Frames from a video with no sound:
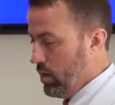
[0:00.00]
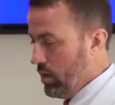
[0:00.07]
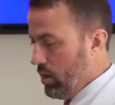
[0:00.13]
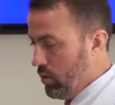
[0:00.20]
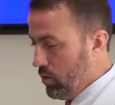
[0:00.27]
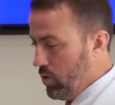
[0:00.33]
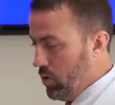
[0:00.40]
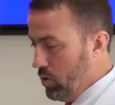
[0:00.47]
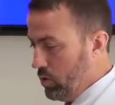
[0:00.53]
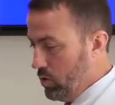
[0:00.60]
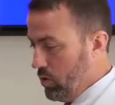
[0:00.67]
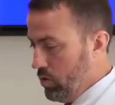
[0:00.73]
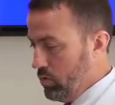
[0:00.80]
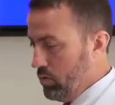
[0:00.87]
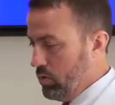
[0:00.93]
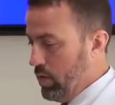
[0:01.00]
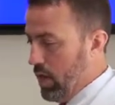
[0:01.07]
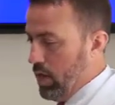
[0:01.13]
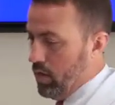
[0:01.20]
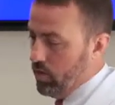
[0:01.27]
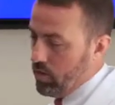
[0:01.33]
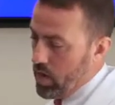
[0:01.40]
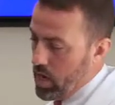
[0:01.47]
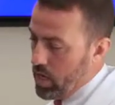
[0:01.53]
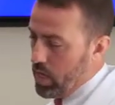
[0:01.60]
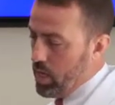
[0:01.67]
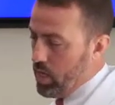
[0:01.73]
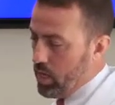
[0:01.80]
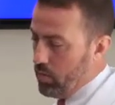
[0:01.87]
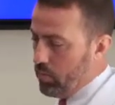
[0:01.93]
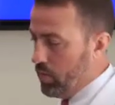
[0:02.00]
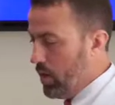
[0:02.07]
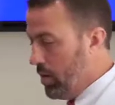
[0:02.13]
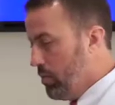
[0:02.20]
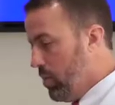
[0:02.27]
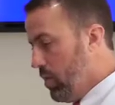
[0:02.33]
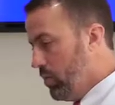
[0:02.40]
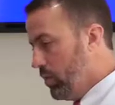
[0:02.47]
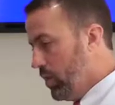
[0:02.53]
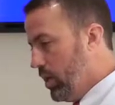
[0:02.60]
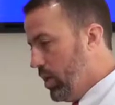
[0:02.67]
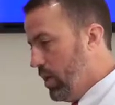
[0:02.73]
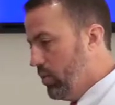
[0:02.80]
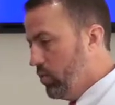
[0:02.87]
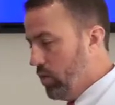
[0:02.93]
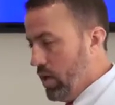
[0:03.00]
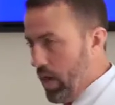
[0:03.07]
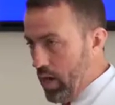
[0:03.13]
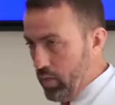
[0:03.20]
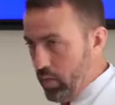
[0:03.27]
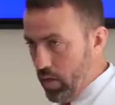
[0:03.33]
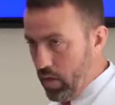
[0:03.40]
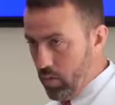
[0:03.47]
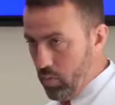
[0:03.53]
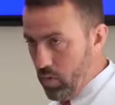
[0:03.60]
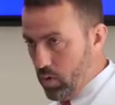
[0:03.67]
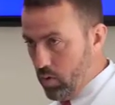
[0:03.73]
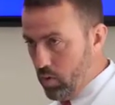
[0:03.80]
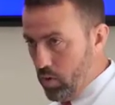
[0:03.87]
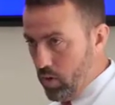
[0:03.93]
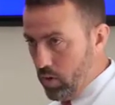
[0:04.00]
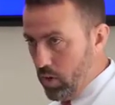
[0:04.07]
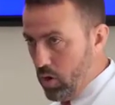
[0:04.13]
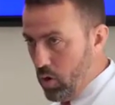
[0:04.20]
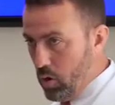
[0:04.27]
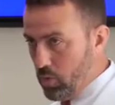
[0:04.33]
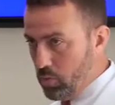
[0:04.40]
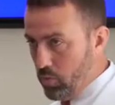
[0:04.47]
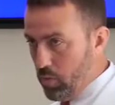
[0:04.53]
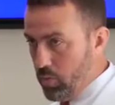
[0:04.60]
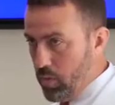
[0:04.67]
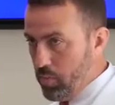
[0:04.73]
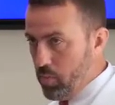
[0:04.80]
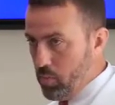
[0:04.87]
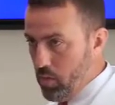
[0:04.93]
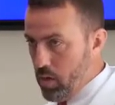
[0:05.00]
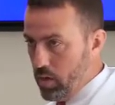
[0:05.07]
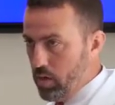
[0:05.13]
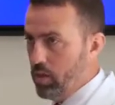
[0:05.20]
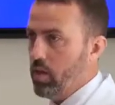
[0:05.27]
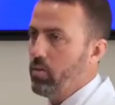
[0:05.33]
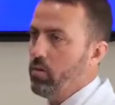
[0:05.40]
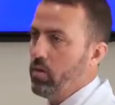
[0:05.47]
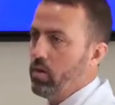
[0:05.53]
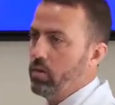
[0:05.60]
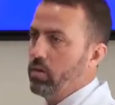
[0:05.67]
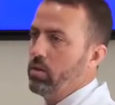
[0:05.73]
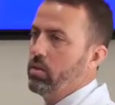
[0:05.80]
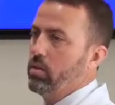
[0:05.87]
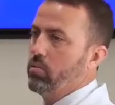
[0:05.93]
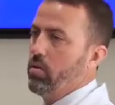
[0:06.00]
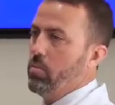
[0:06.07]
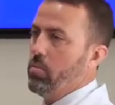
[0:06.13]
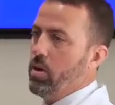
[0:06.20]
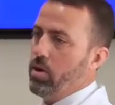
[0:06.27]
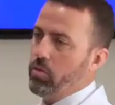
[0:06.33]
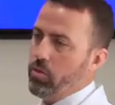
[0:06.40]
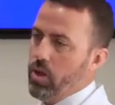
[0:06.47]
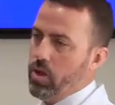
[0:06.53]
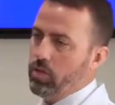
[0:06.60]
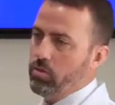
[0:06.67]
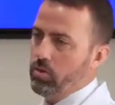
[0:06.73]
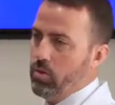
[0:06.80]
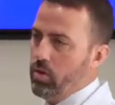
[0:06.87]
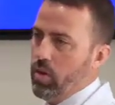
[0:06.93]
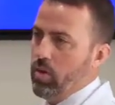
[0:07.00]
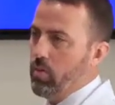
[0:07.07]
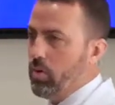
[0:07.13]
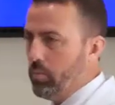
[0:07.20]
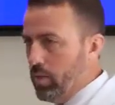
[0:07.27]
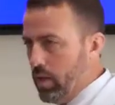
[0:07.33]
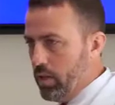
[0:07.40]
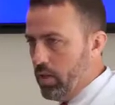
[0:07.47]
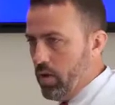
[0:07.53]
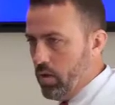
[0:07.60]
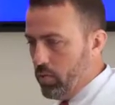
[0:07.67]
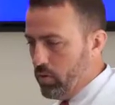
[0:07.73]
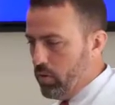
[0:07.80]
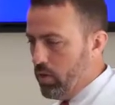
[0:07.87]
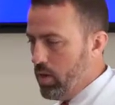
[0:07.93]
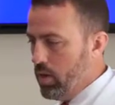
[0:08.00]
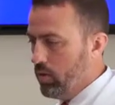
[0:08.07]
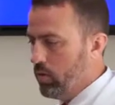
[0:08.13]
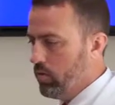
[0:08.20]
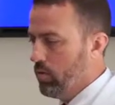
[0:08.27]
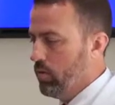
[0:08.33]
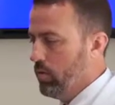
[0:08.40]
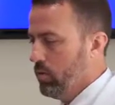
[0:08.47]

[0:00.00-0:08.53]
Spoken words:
His goals are tennis, hiking, playing ball with the kids. You got to think of what are the goals? What do people want? Do they want to run marathons, or do they want to play in the yard with their kids,